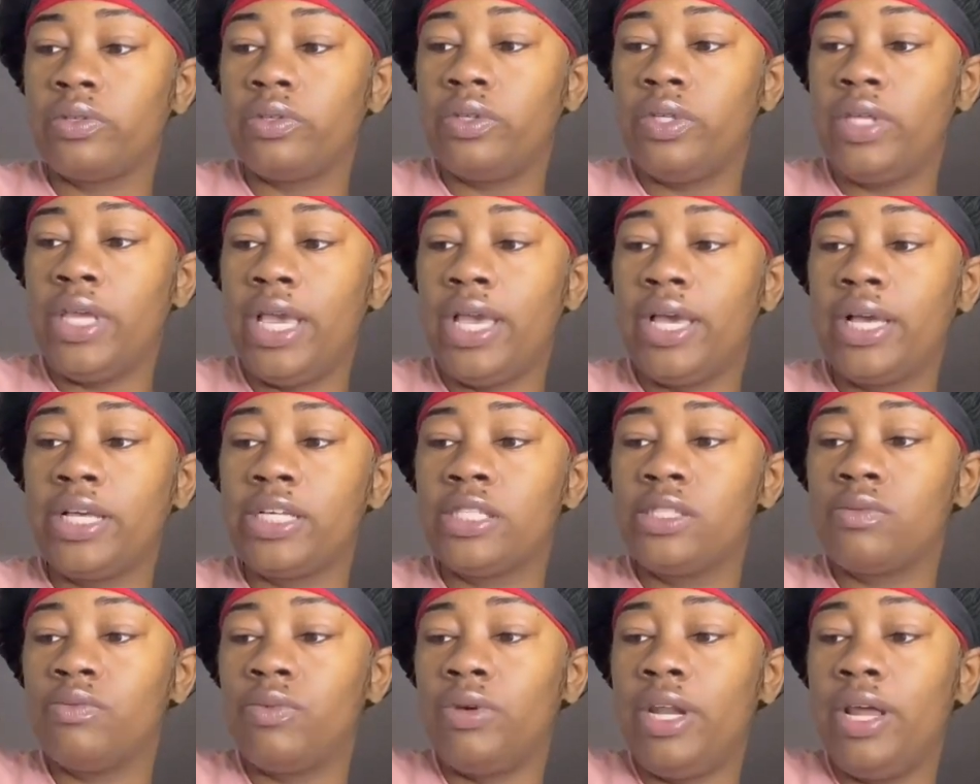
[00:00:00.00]
Yeah,
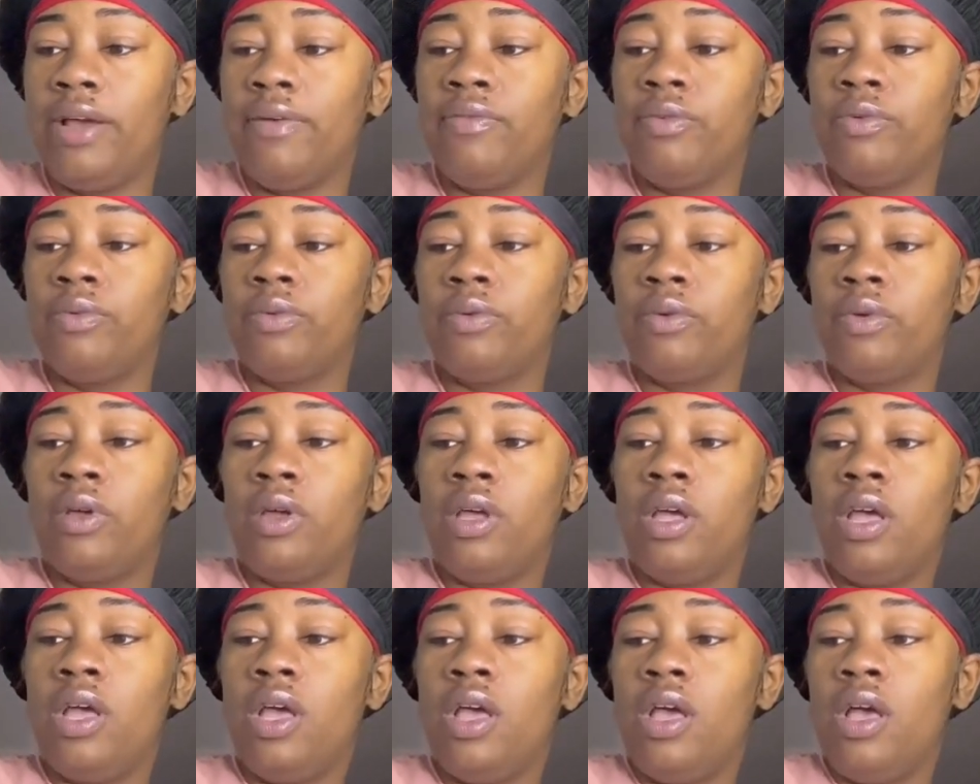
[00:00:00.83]
because whatever you
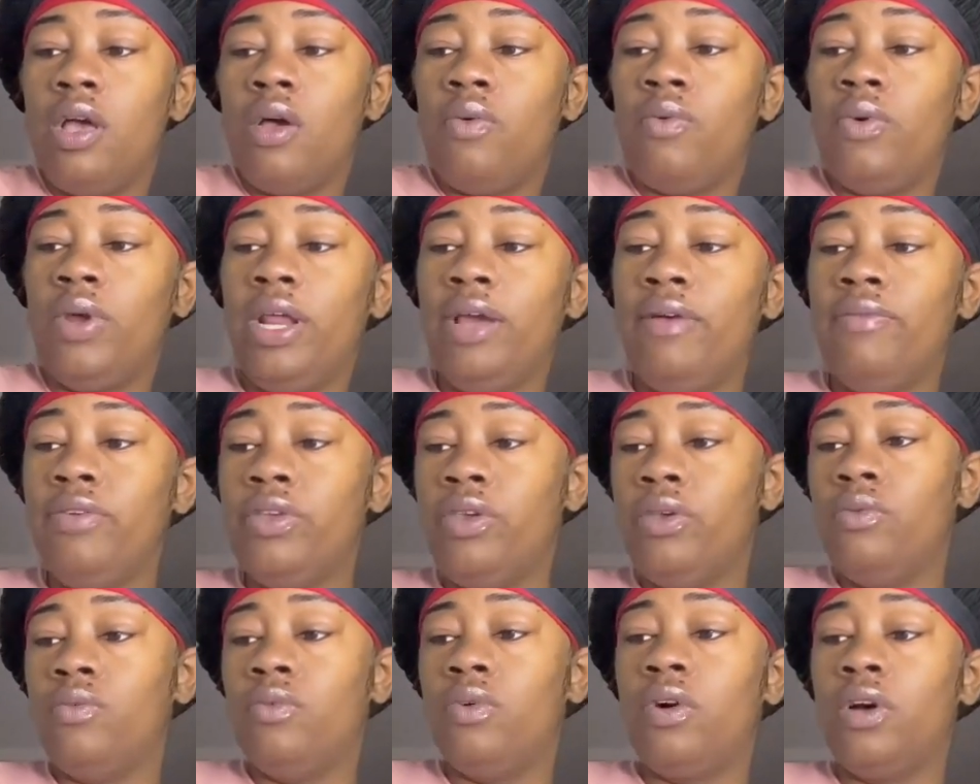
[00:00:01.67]

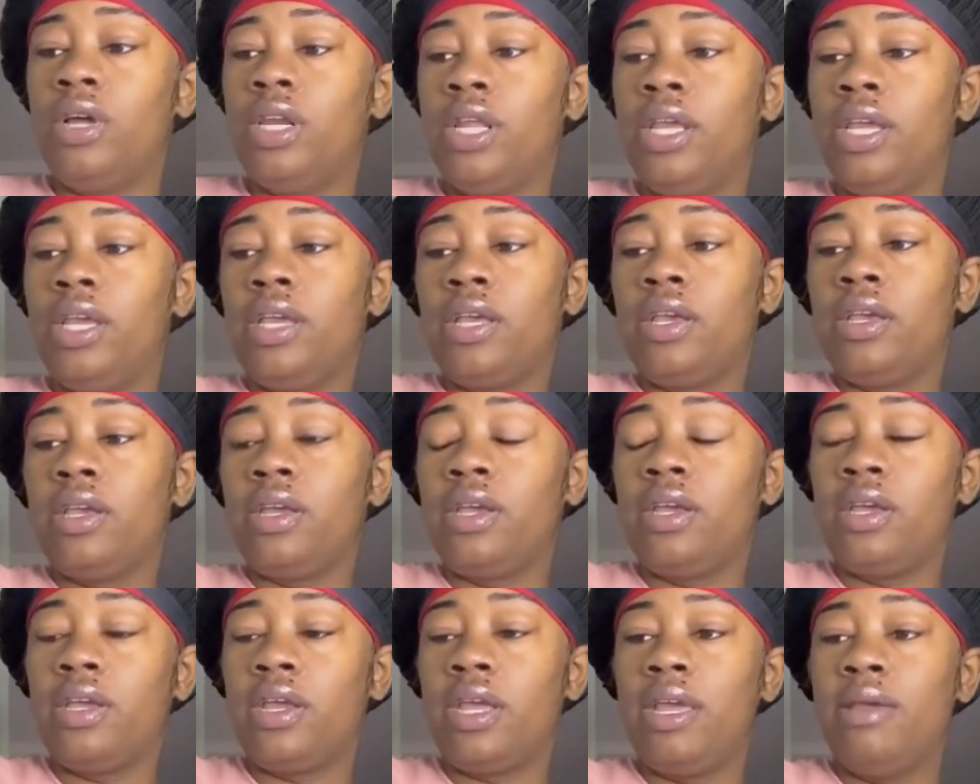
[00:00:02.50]
wanted,
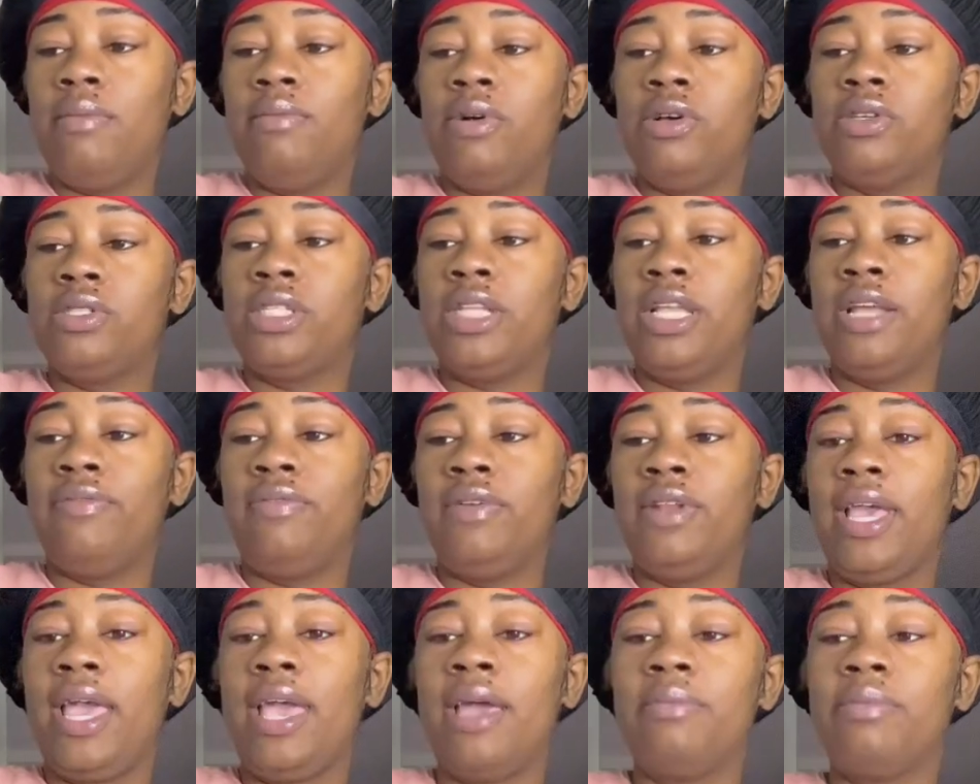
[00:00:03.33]
it most
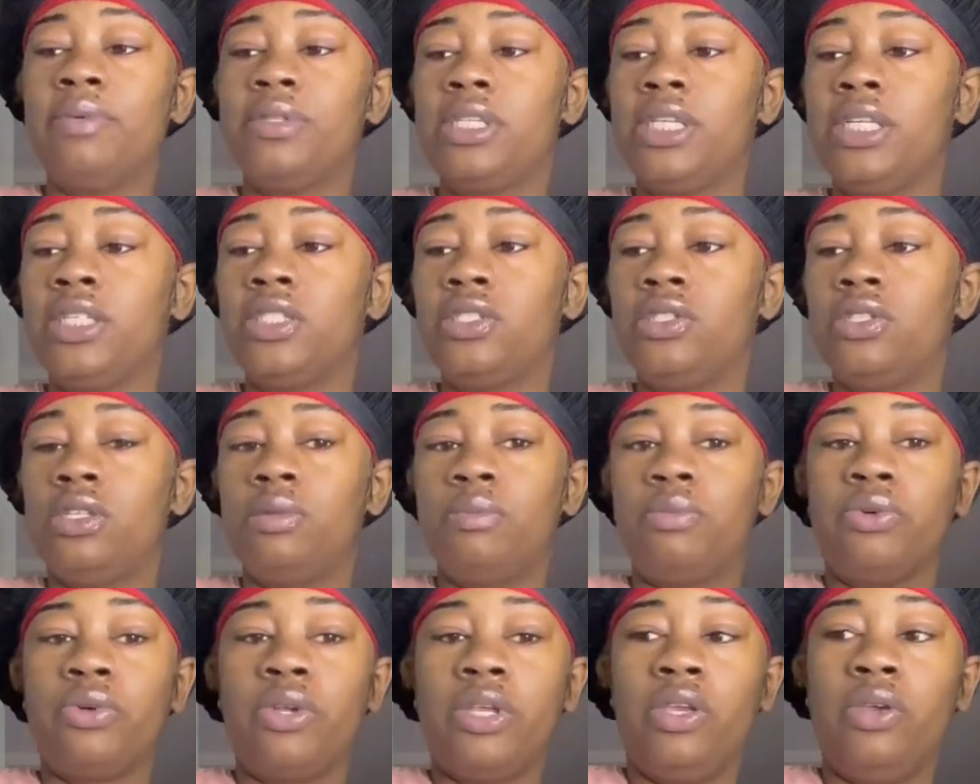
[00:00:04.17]
definitely had potential to
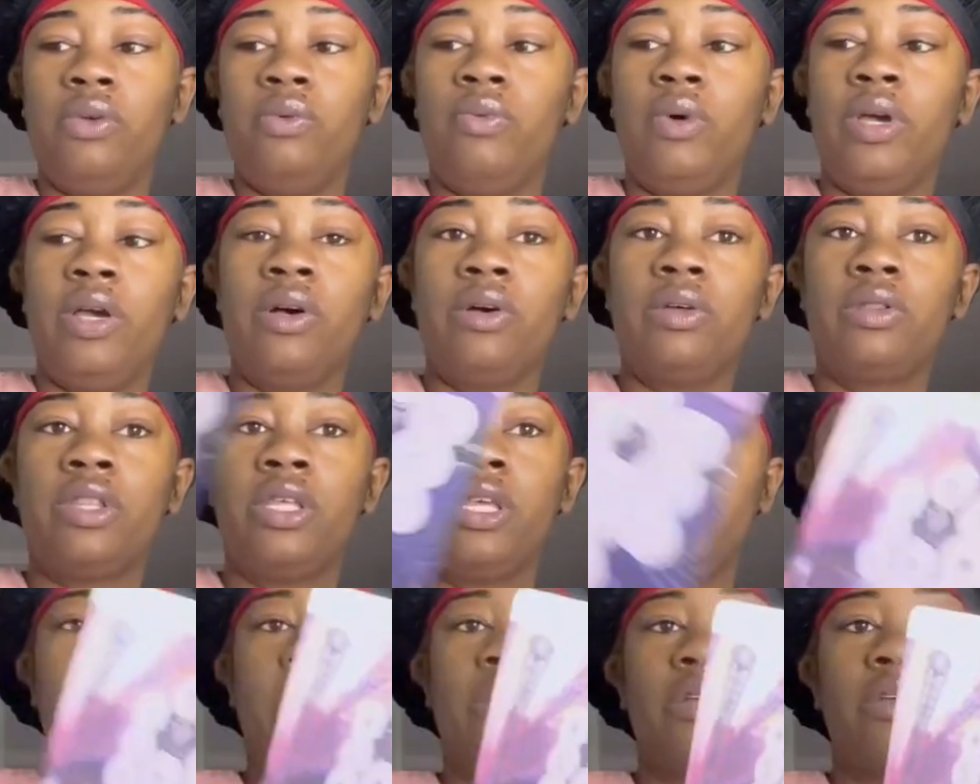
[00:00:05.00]
bring you wealth
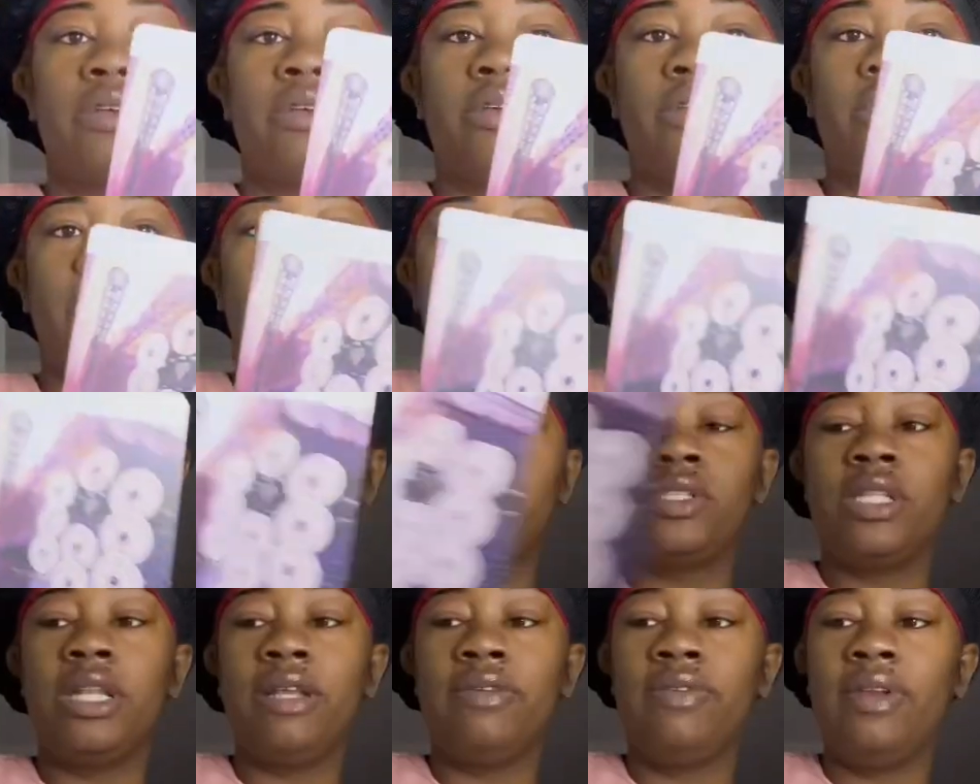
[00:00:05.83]
here. It
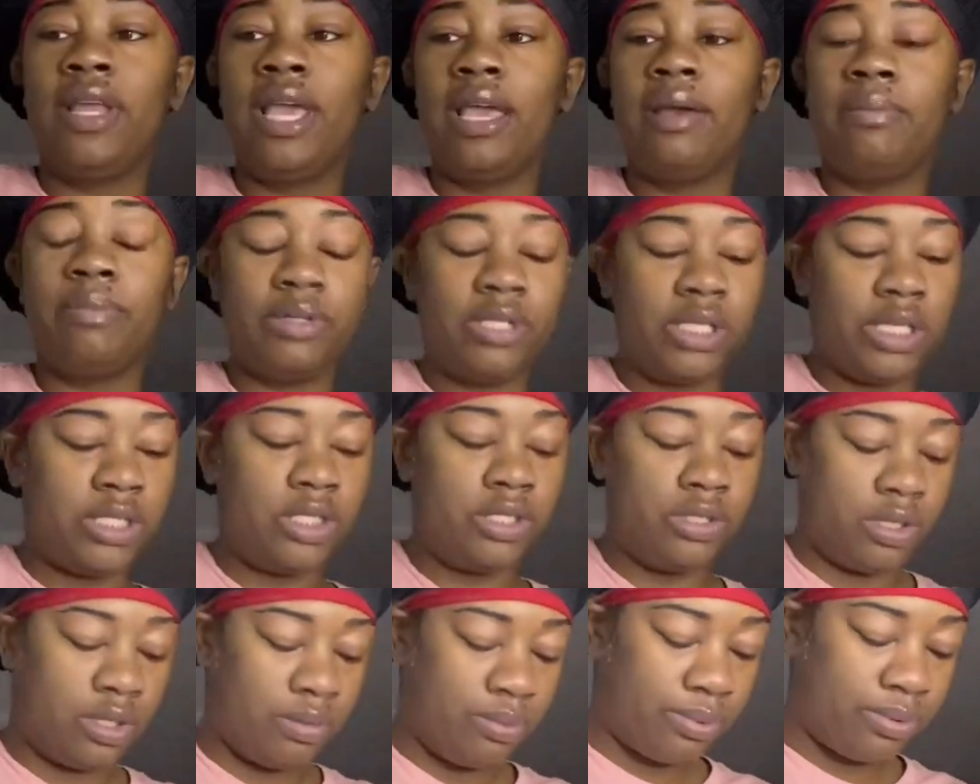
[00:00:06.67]
most definitely had
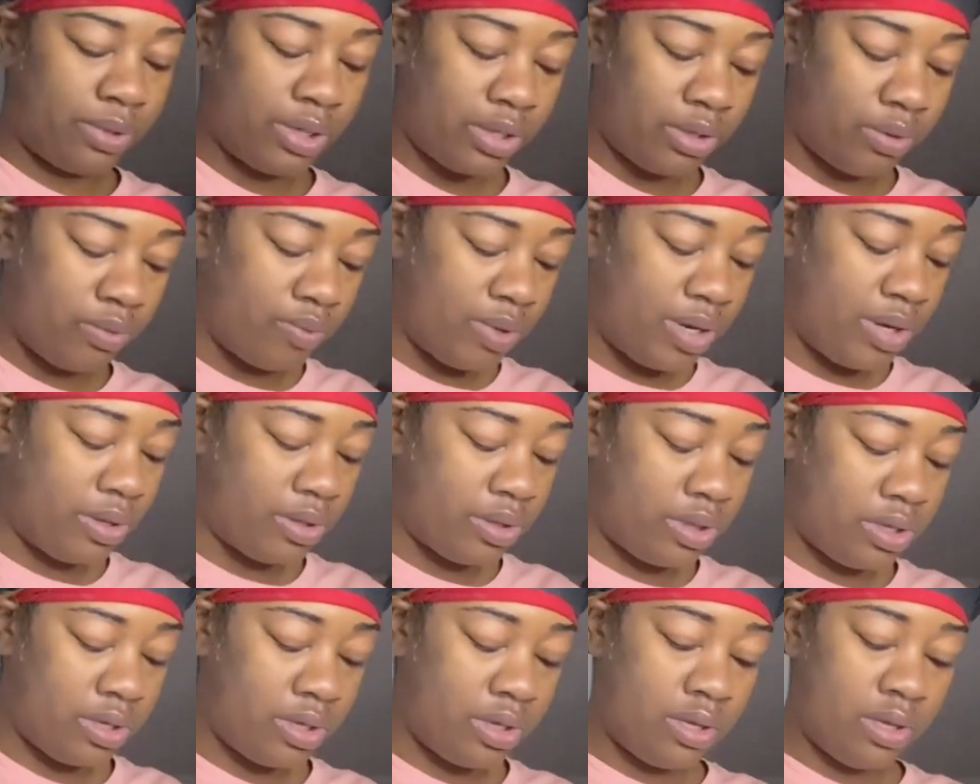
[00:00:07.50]
potential to bring you
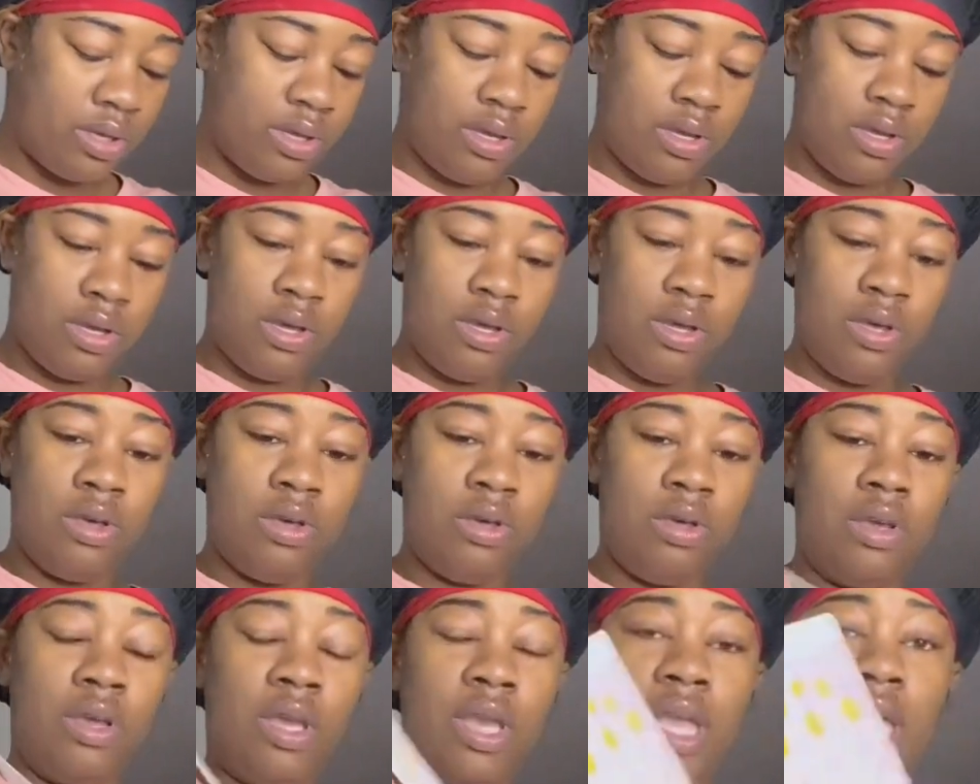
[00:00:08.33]
wealth.
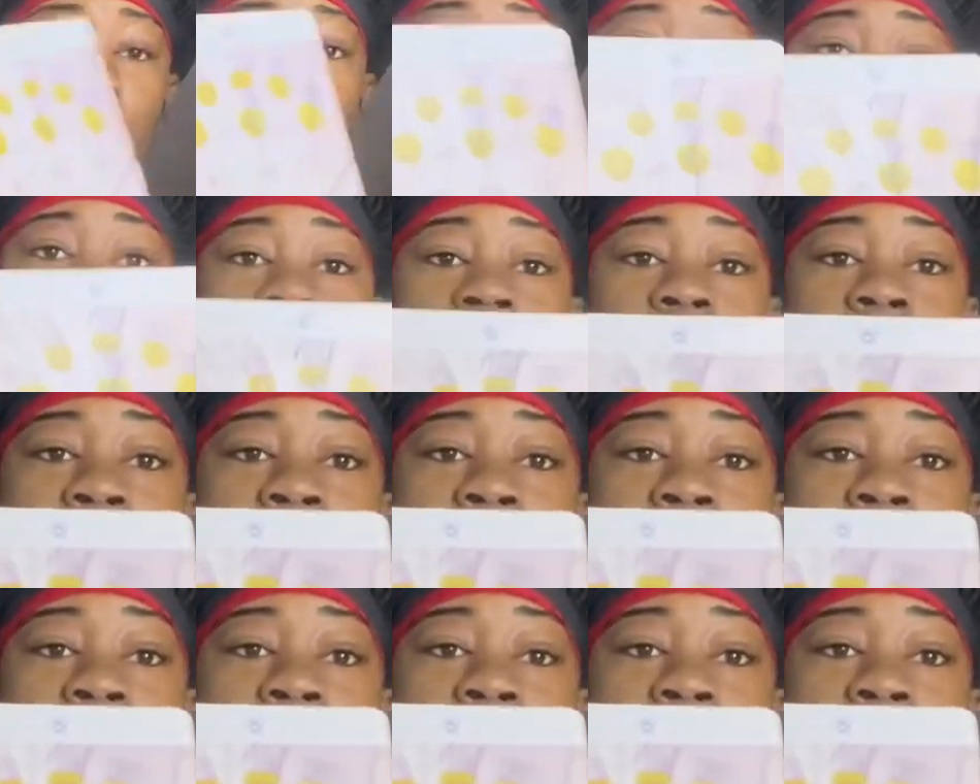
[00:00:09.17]
And it was